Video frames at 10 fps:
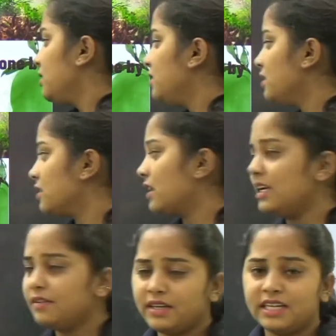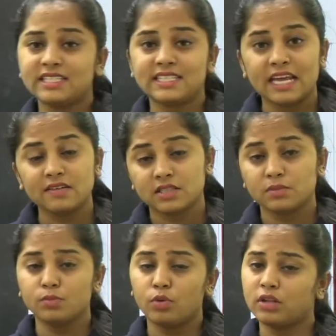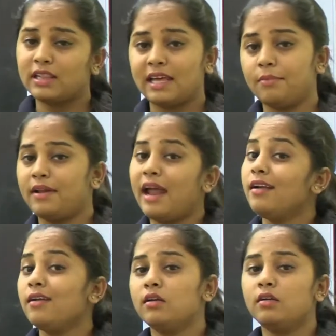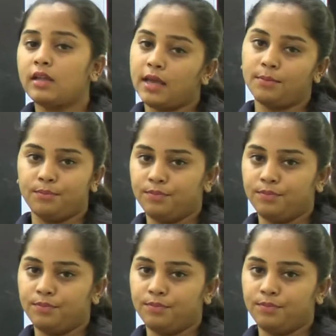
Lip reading: The cultivator saves both labor and time.